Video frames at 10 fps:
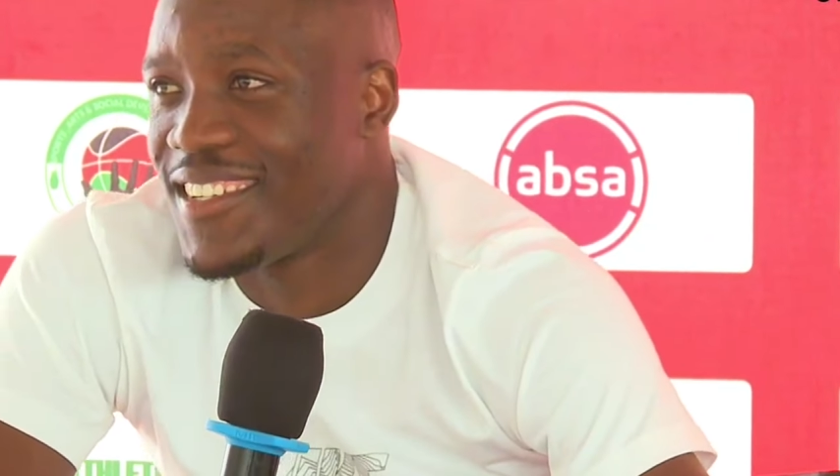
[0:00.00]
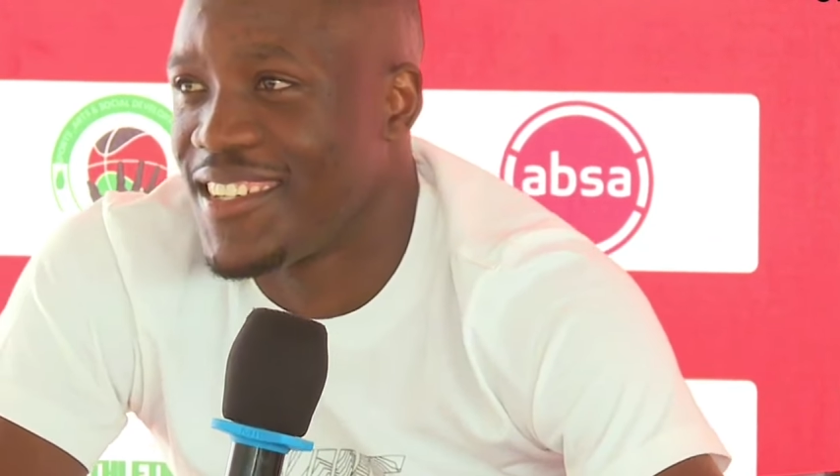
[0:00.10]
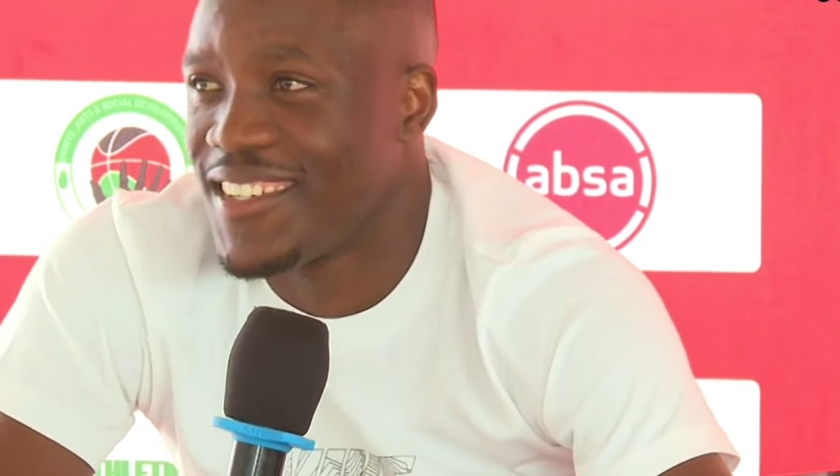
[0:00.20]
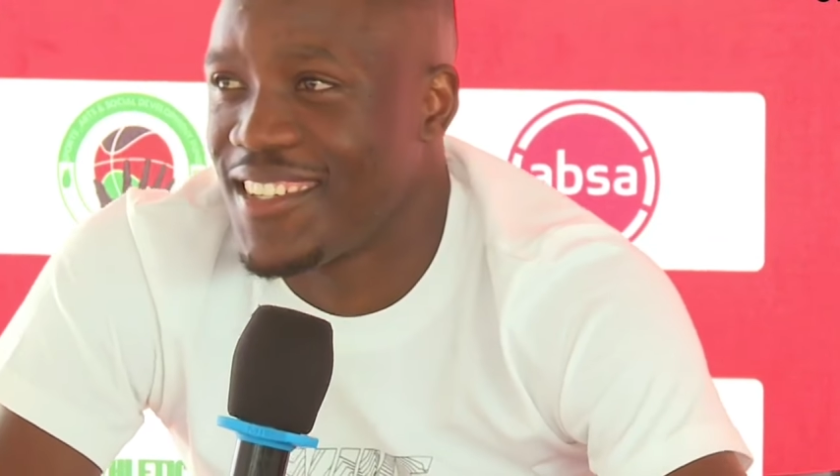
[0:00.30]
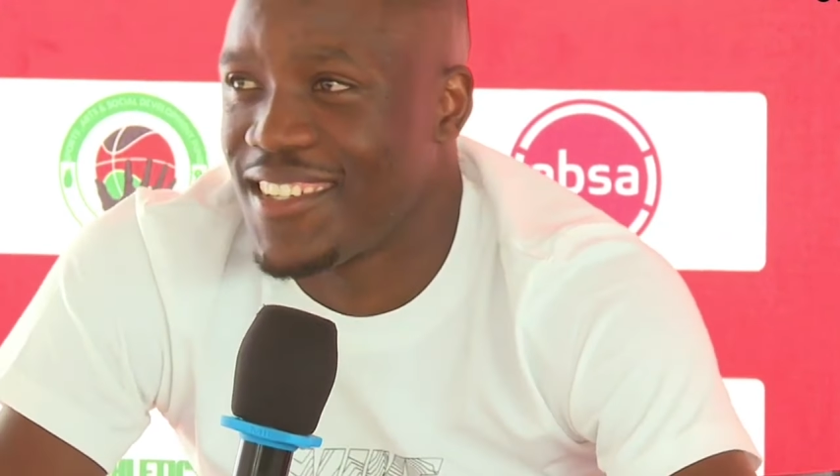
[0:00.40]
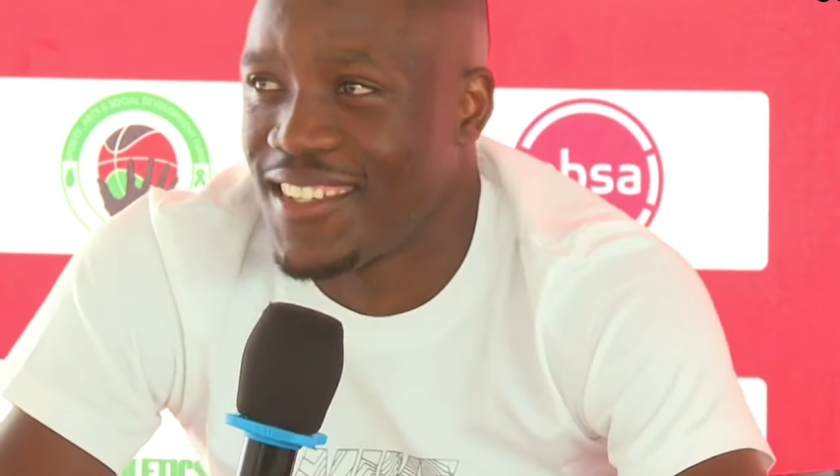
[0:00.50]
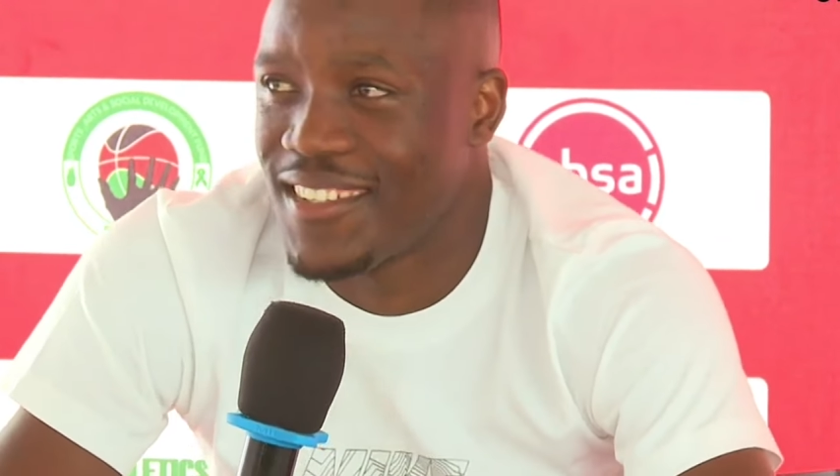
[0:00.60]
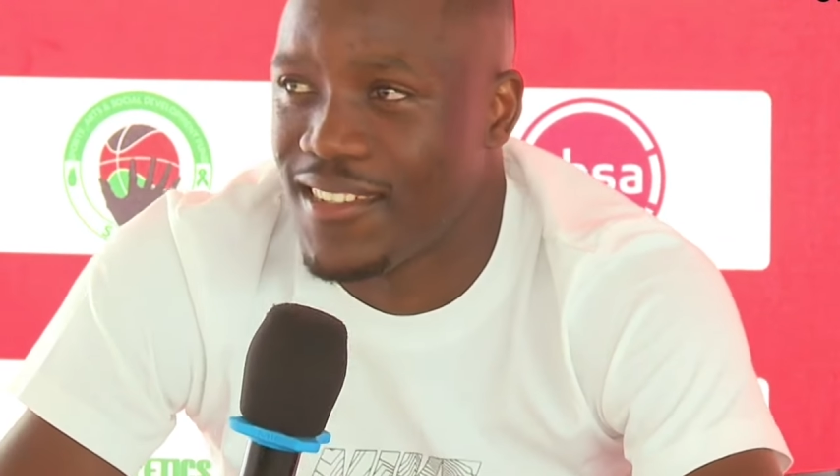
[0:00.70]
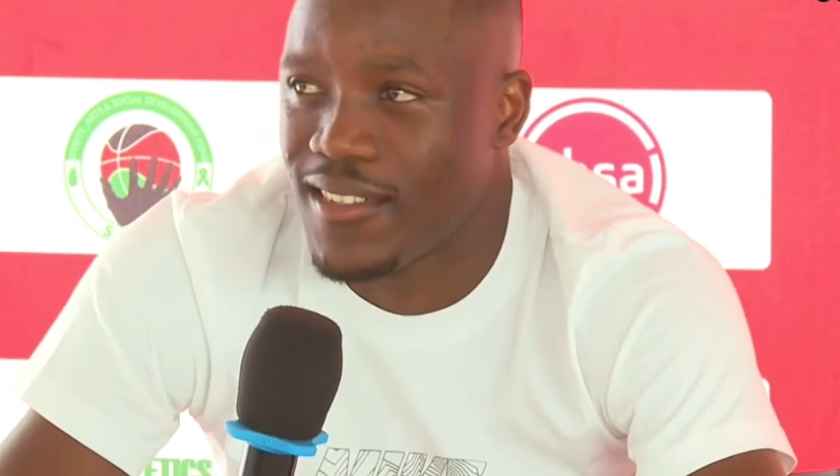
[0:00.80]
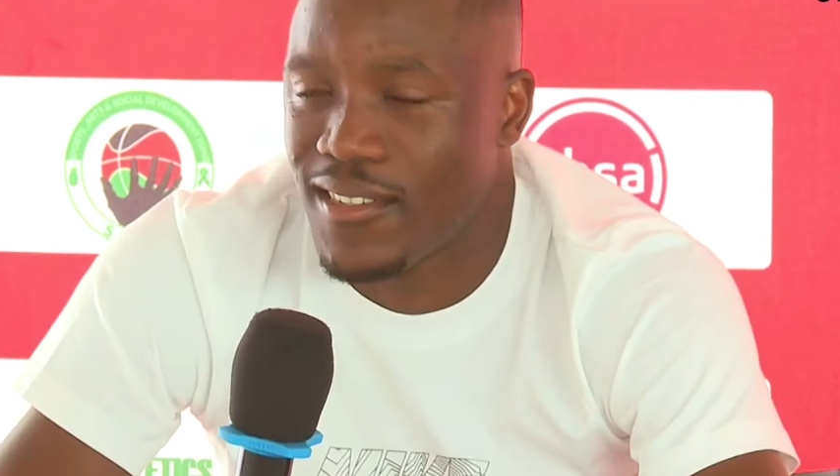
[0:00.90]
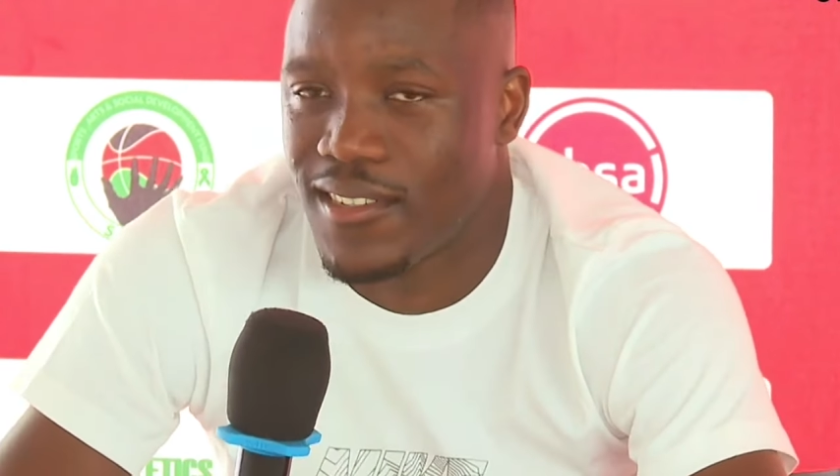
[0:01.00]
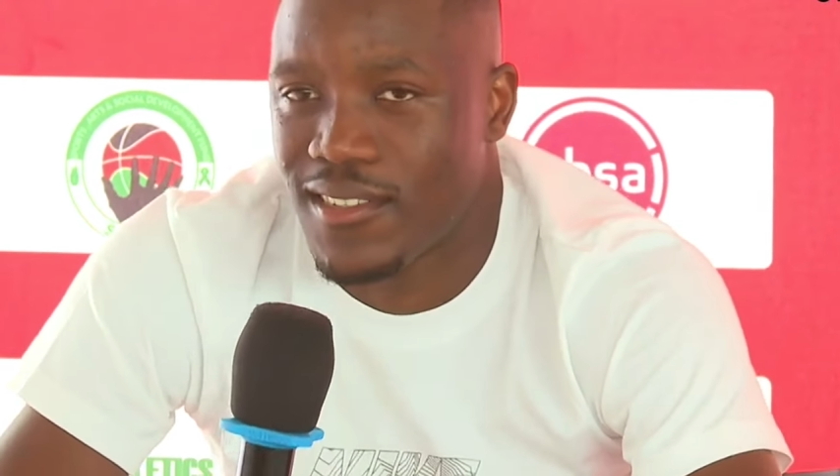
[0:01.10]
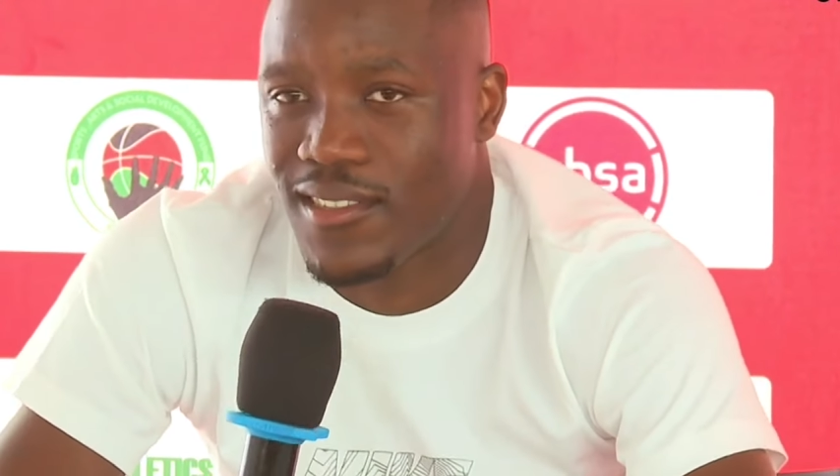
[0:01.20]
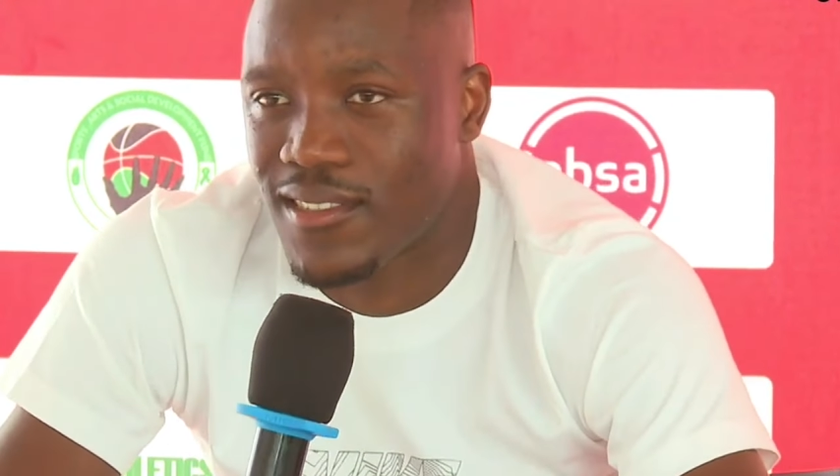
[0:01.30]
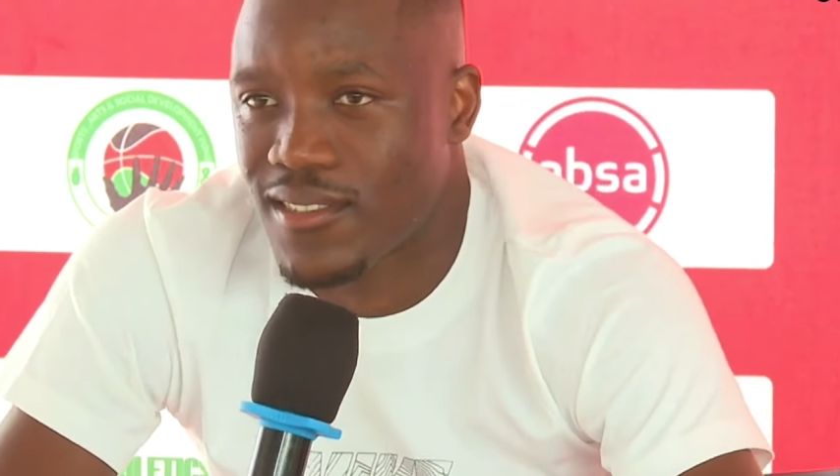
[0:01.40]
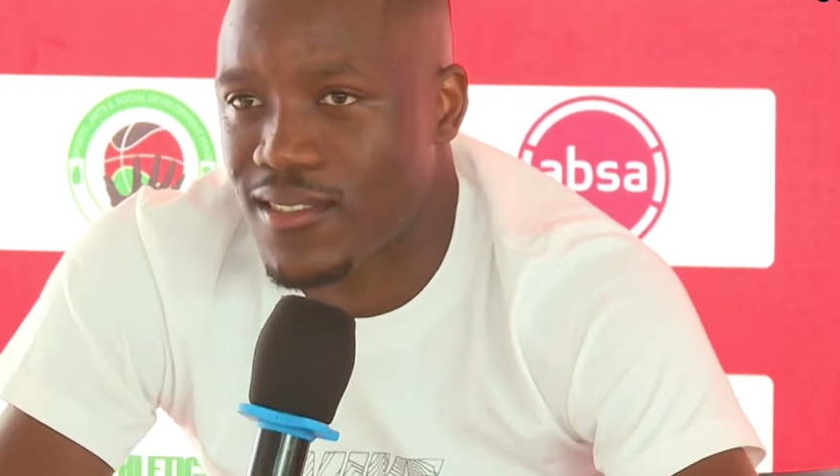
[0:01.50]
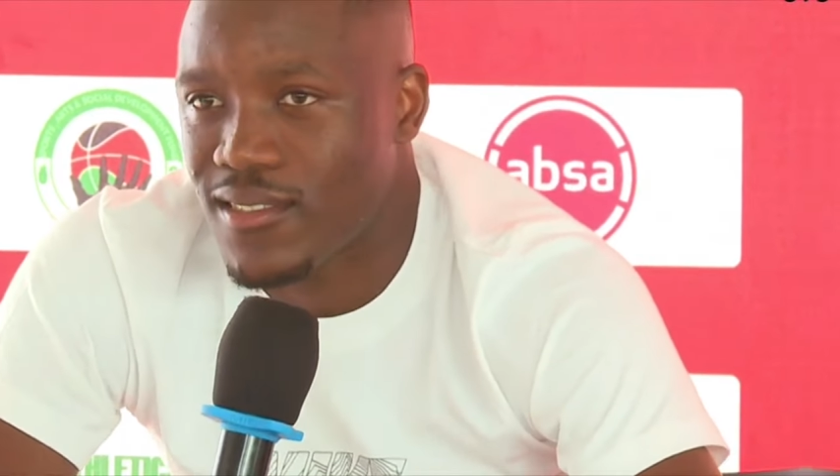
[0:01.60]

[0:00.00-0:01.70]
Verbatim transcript: It goes without saying that each